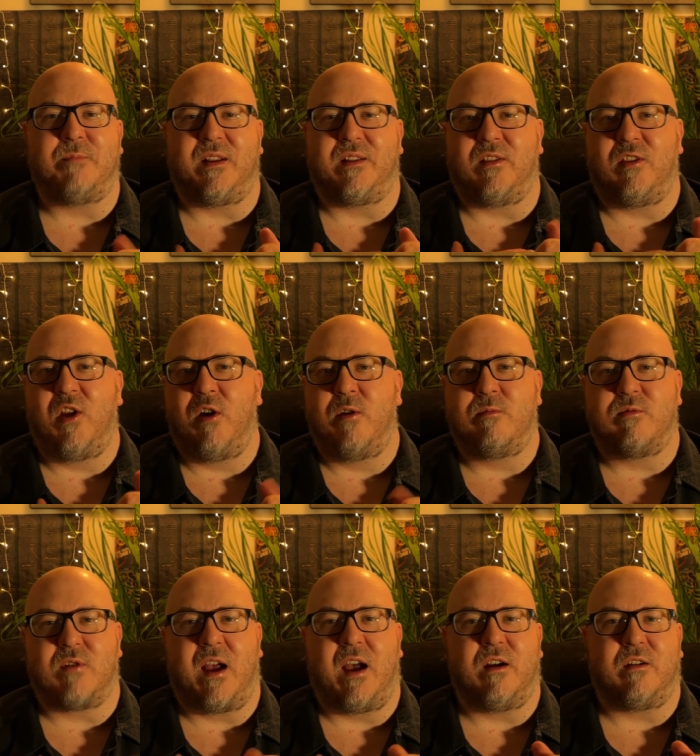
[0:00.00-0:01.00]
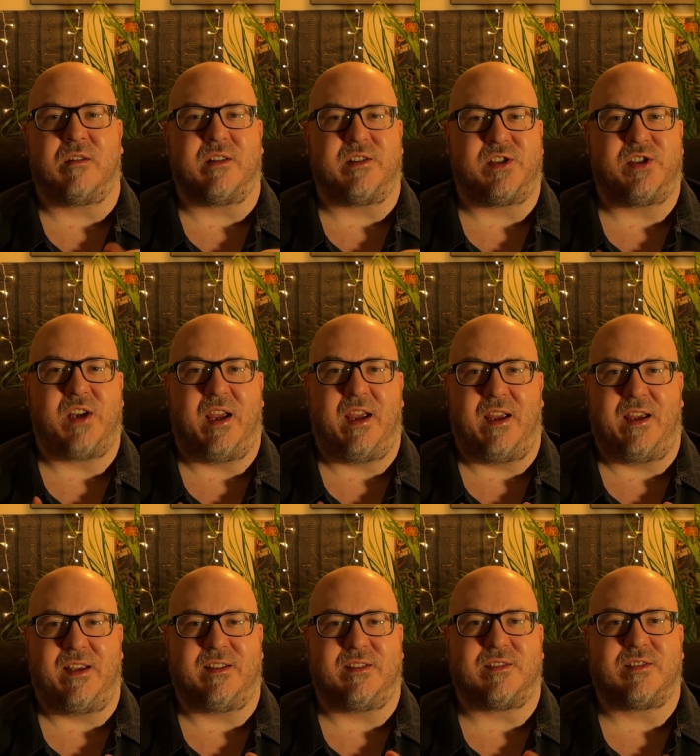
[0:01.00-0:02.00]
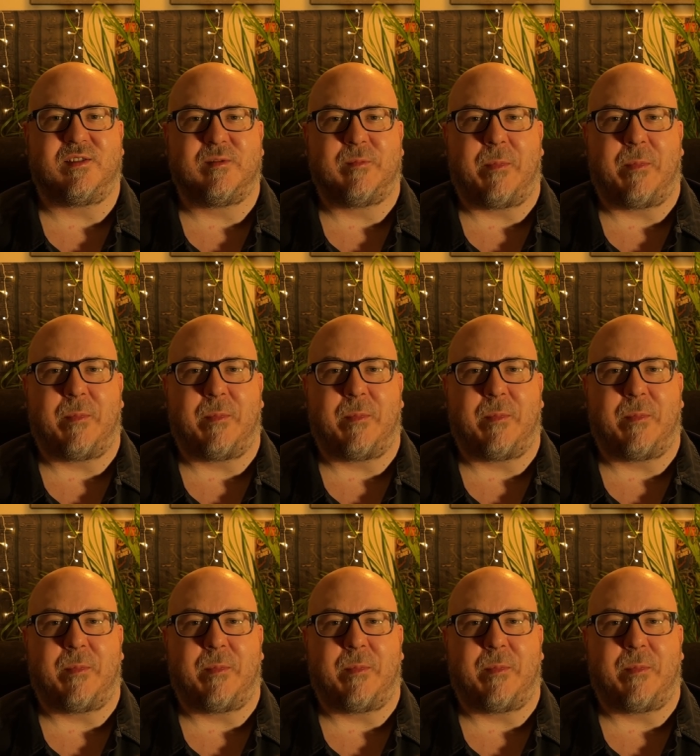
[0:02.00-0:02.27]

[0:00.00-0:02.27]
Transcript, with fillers: and lowbrow cliches.